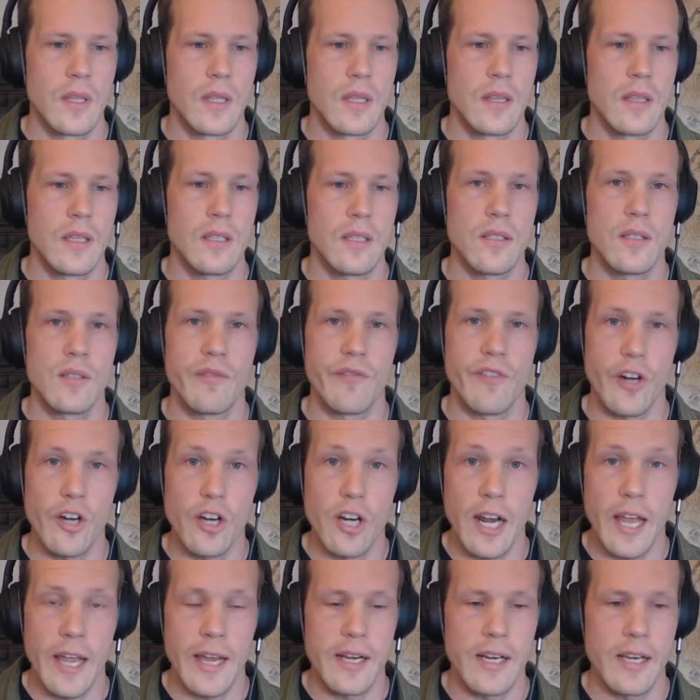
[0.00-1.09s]
This is very
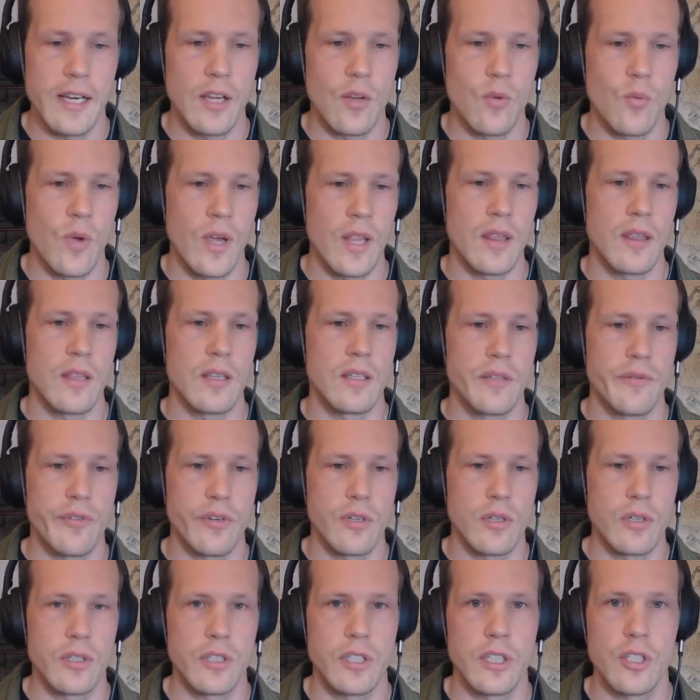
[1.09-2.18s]
likely when the
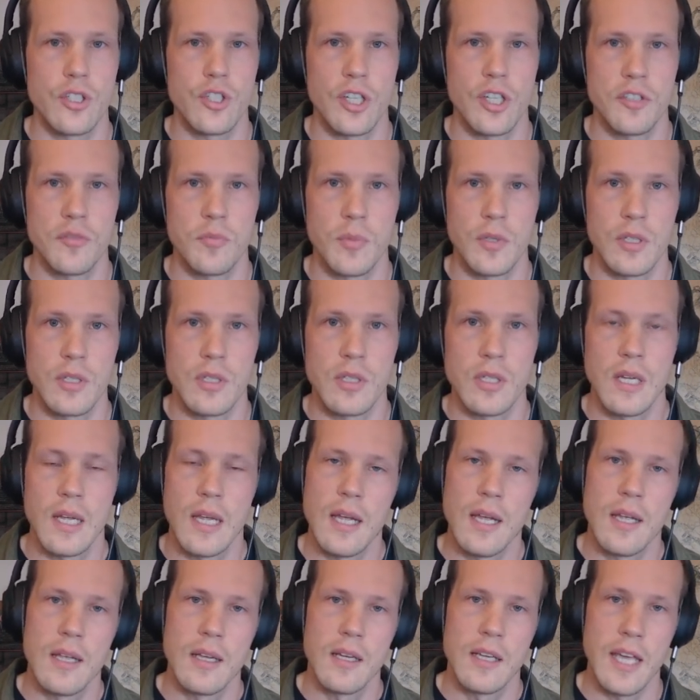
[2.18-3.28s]
difficulty adjustment
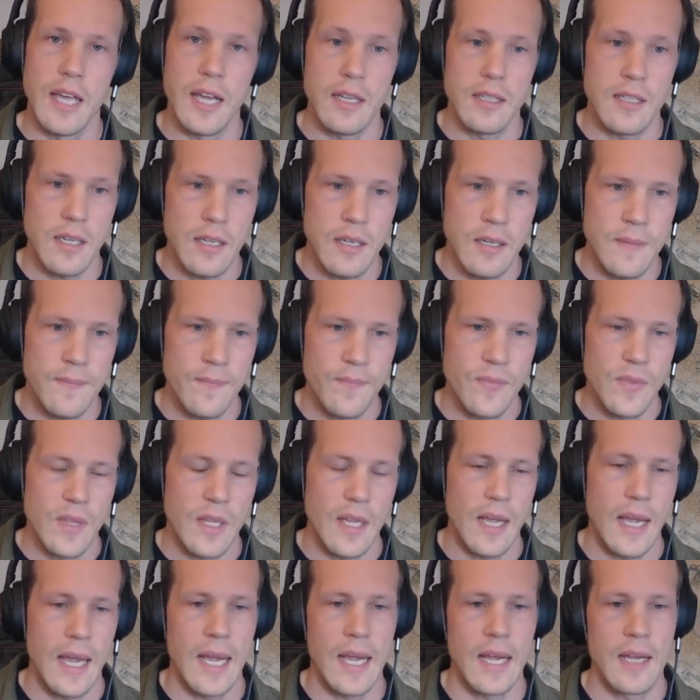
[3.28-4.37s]
kicked in
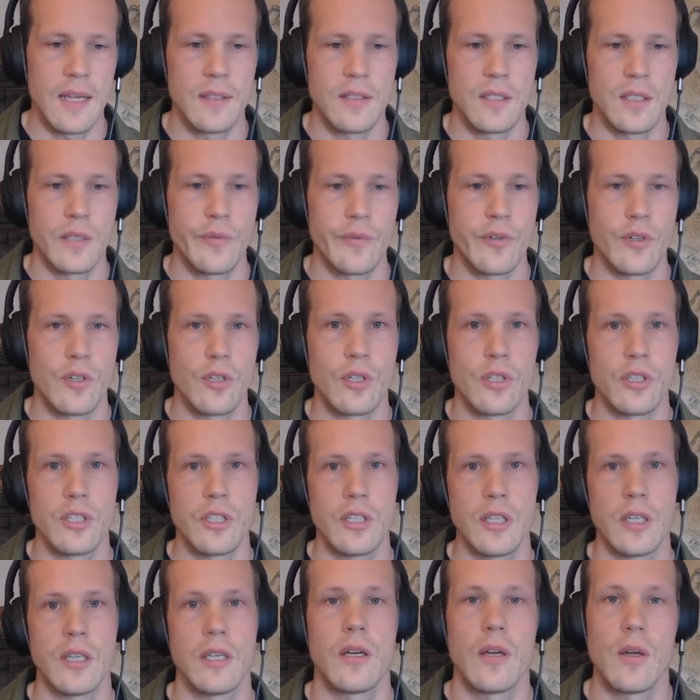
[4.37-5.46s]
and the
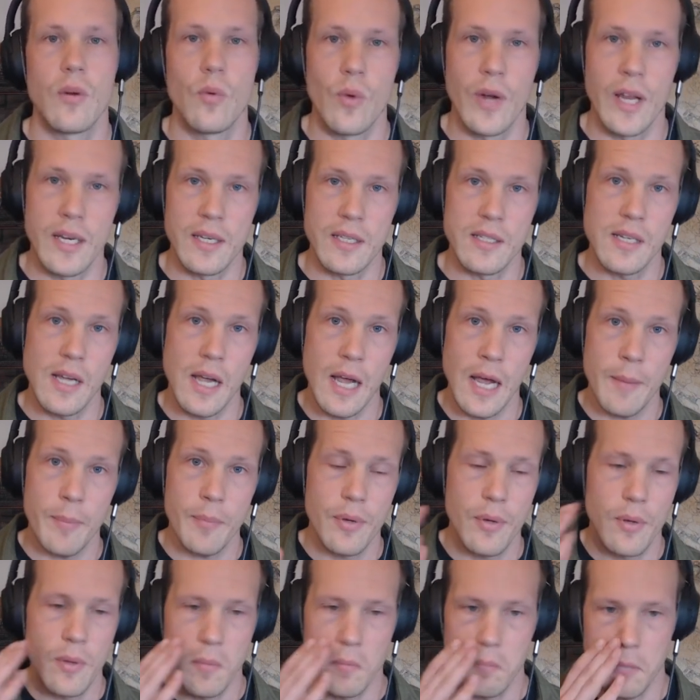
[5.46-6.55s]
difficulty went
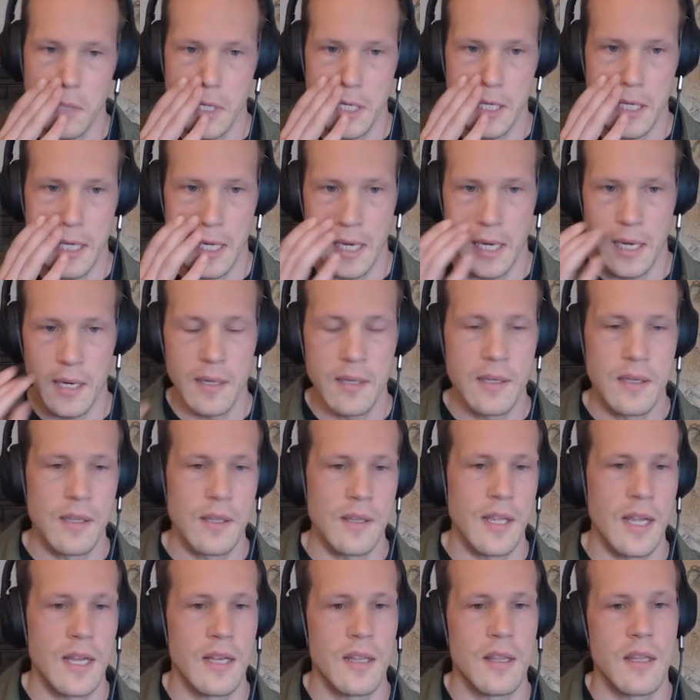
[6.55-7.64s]
up, meaning
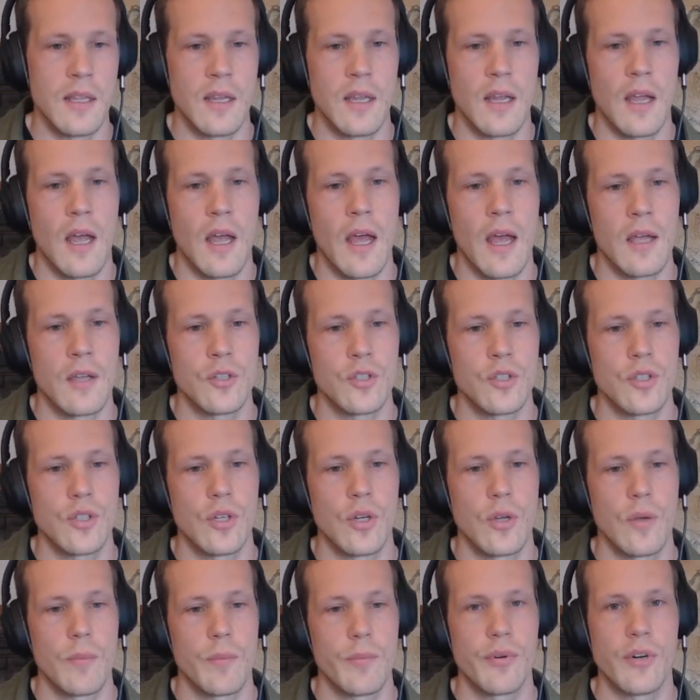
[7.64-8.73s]
that the hash
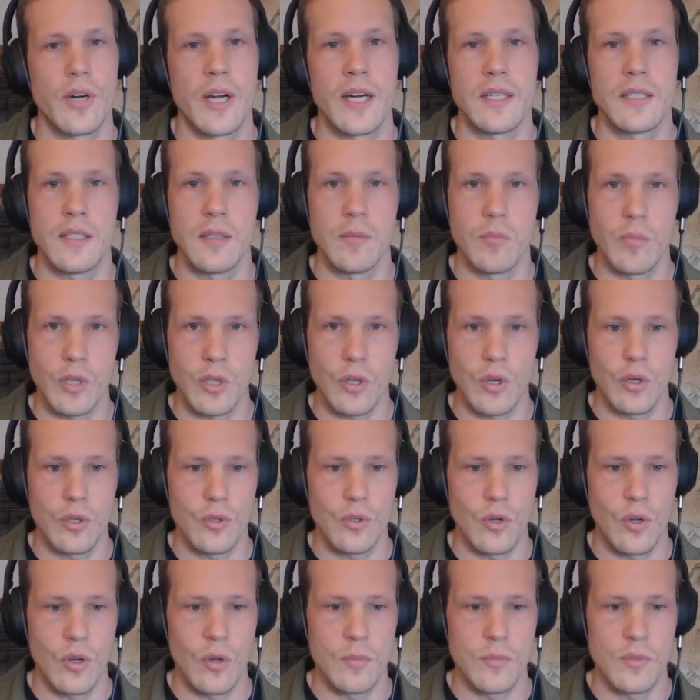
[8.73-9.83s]
price in Bitcoin
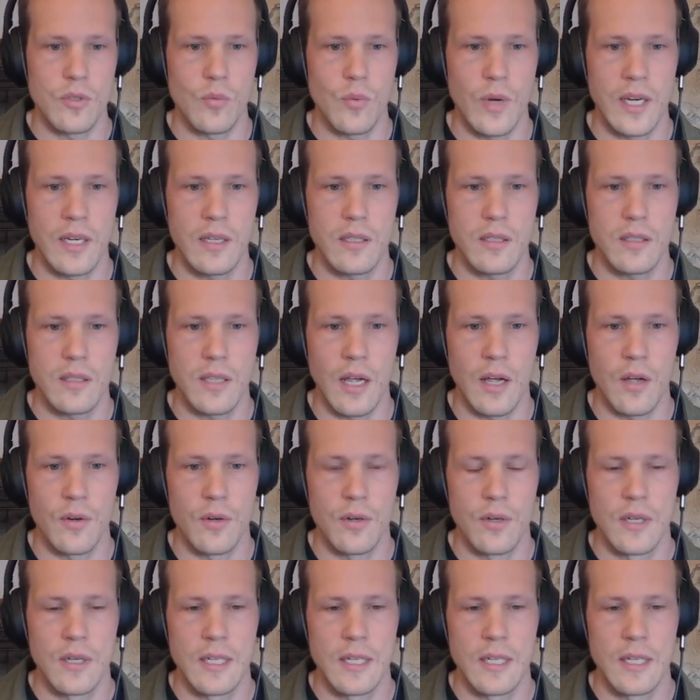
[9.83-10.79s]
terms went down.